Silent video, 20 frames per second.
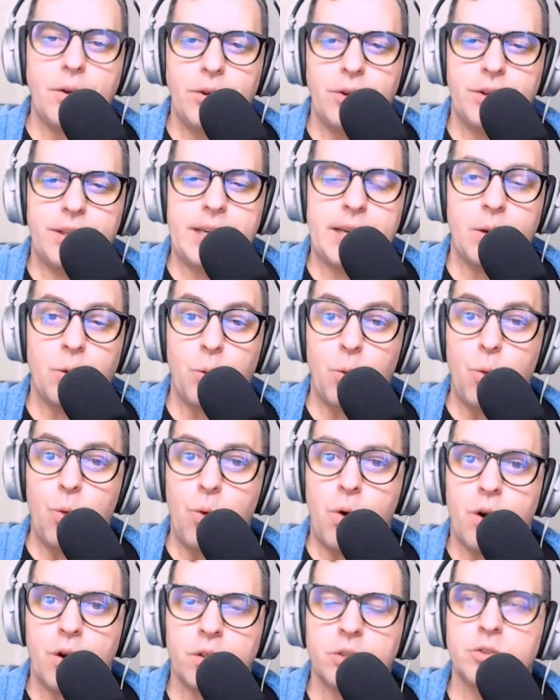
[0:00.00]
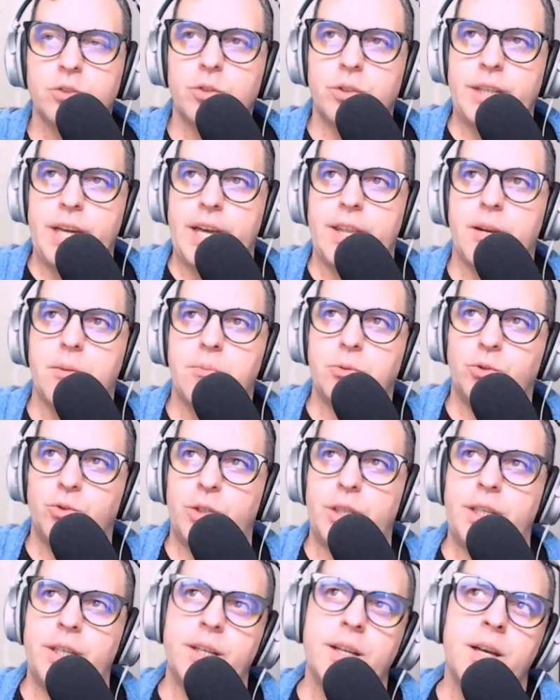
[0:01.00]
you can work together
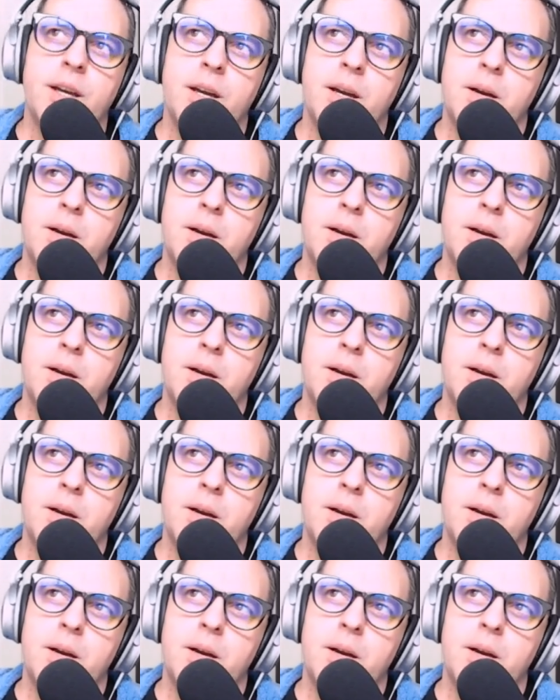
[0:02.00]
between